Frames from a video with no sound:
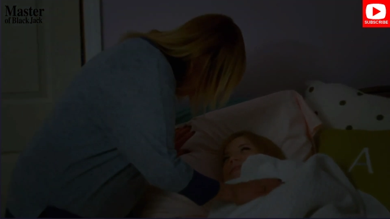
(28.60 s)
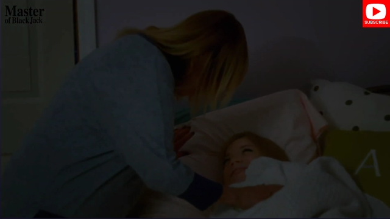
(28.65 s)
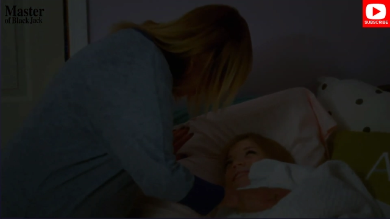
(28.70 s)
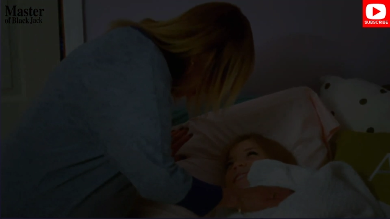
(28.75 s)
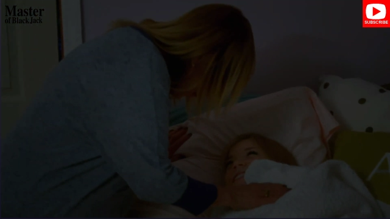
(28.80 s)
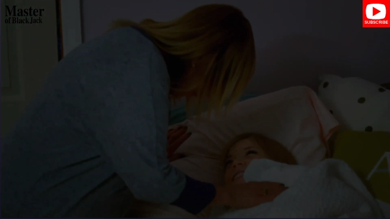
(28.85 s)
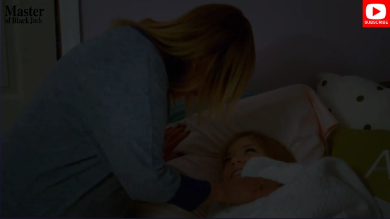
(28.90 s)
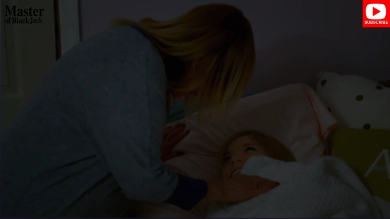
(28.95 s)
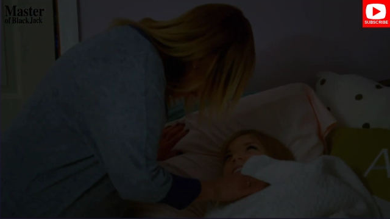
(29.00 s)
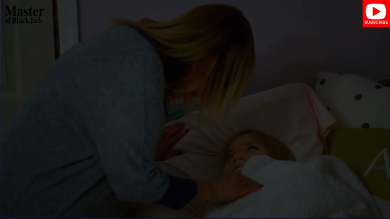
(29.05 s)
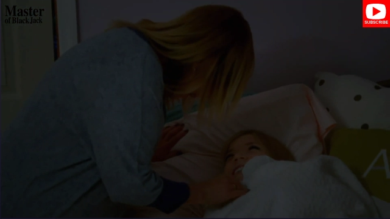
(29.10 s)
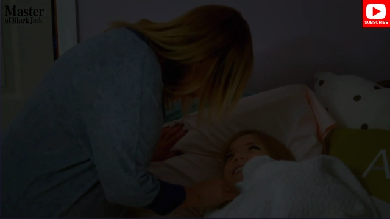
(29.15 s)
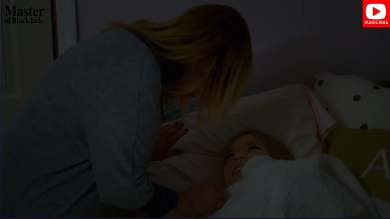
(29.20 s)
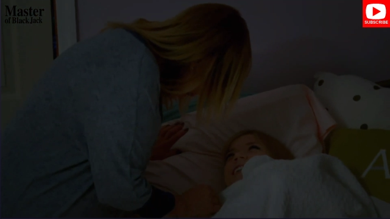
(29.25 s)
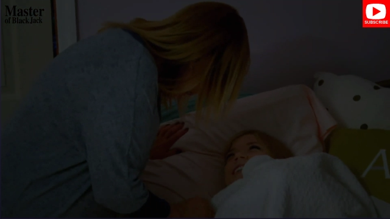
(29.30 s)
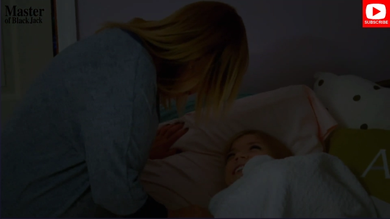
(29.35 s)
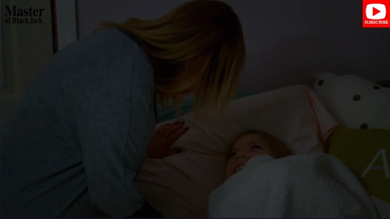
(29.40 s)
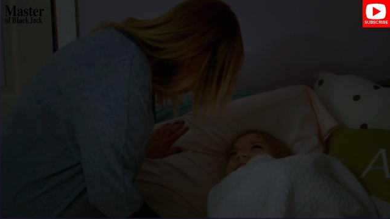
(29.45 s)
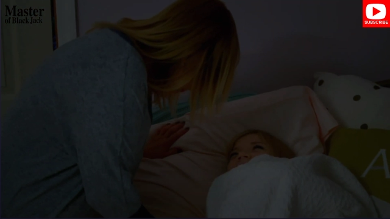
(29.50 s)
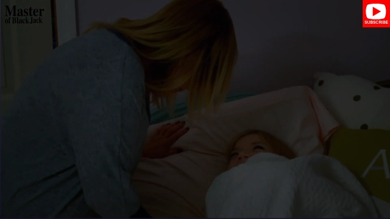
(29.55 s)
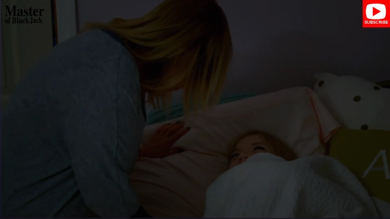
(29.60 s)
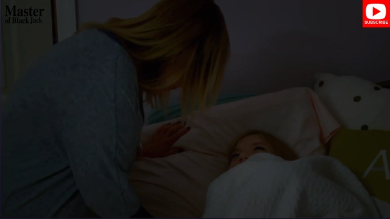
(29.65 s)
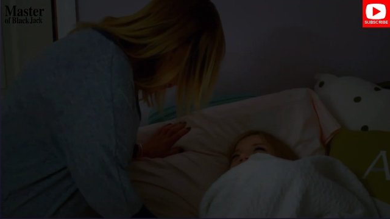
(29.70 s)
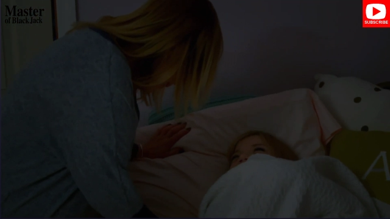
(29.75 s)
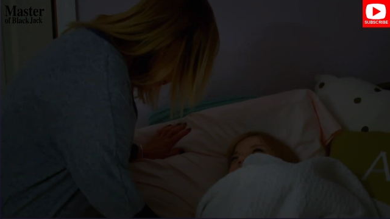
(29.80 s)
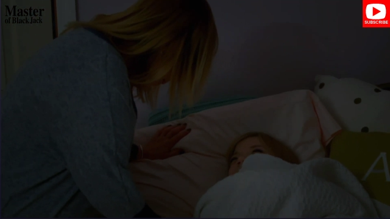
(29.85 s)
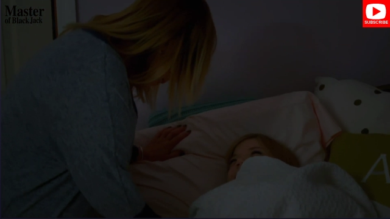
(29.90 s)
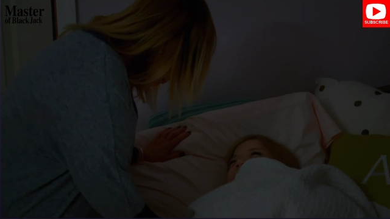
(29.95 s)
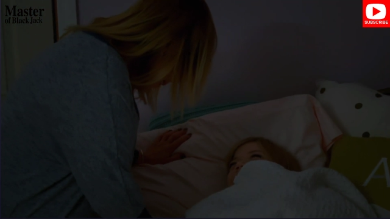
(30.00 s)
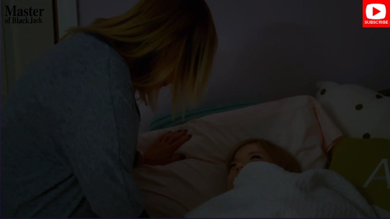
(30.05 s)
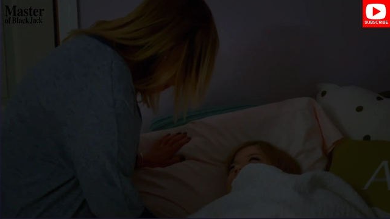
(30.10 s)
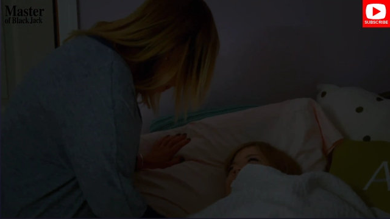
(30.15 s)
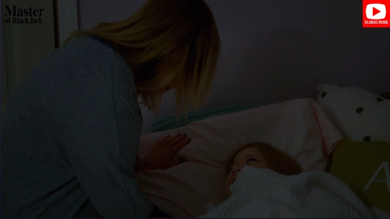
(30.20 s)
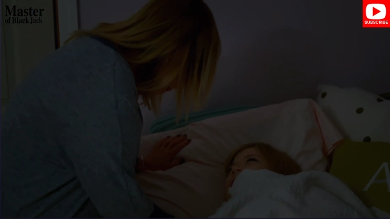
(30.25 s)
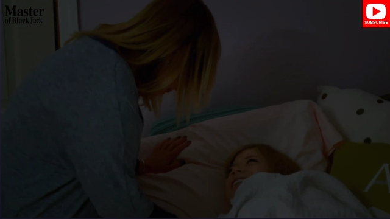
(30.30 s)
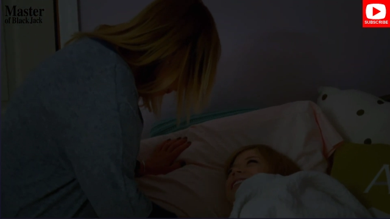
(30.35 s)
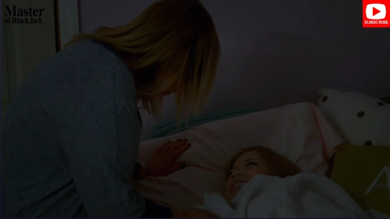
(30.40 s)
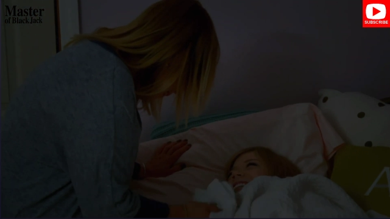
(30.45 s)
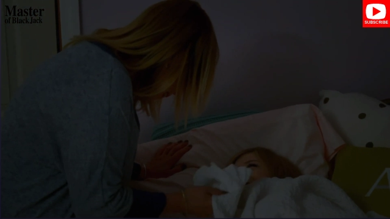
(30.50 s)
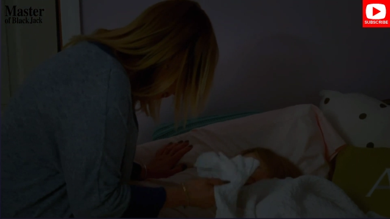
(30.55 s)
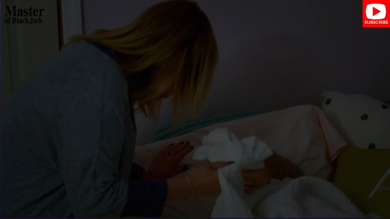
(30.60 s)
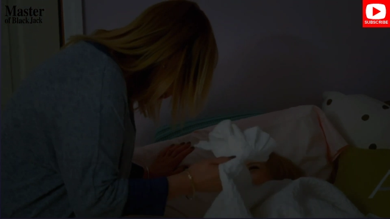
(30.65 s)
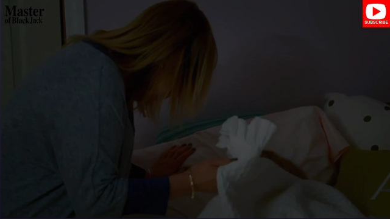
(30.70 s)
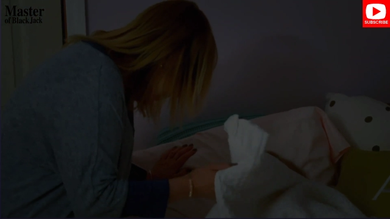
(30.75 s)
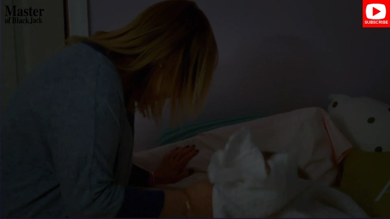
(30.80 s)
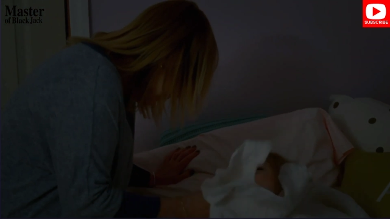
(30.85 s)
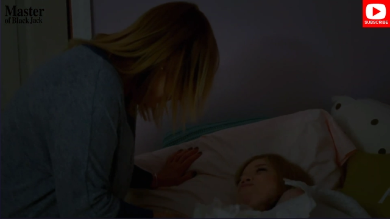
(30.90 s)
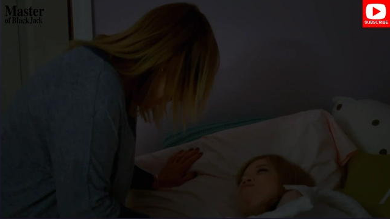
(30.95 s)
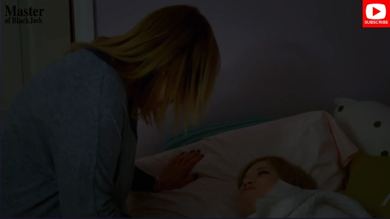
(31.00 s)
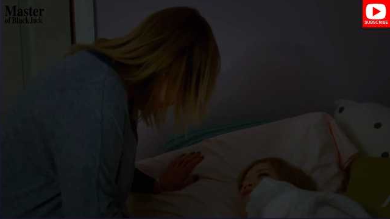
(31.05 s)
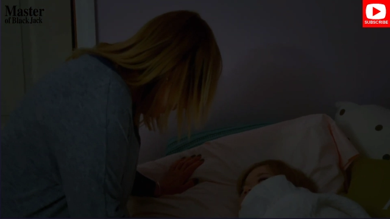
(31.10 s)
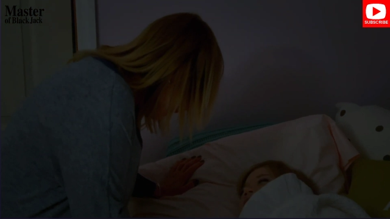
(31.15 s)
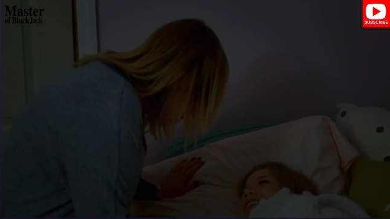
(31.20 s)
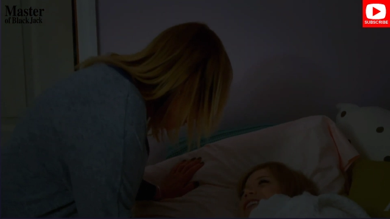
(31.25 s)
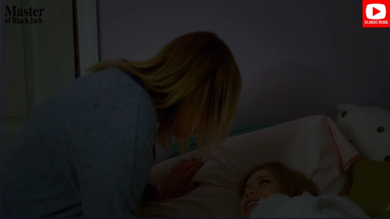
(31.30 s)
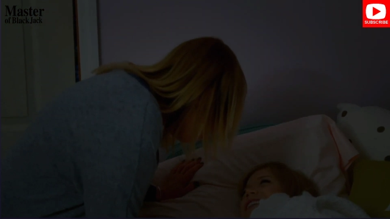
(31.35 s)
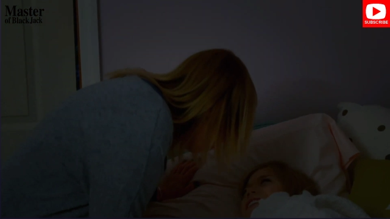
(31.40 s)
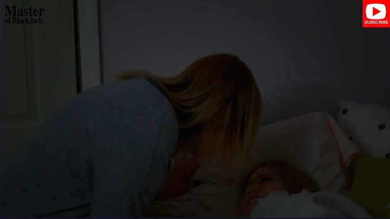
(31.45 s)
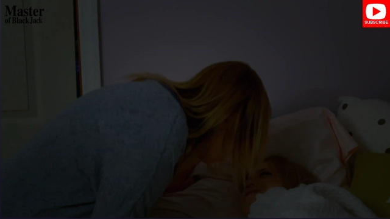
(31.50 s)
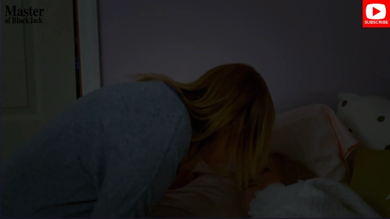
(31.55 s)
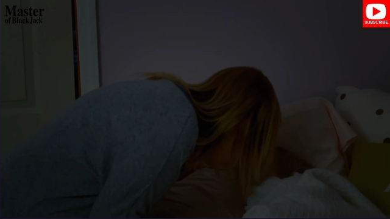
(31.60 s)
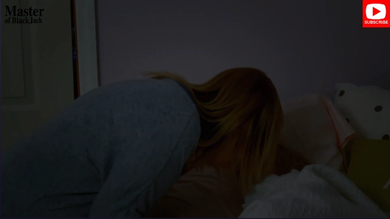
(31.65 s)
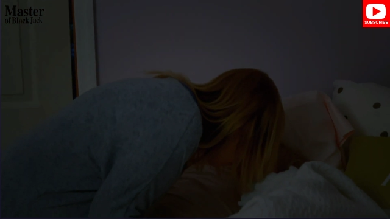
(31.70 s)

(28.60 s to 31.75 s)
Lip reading: Nobody's mouth can be seen.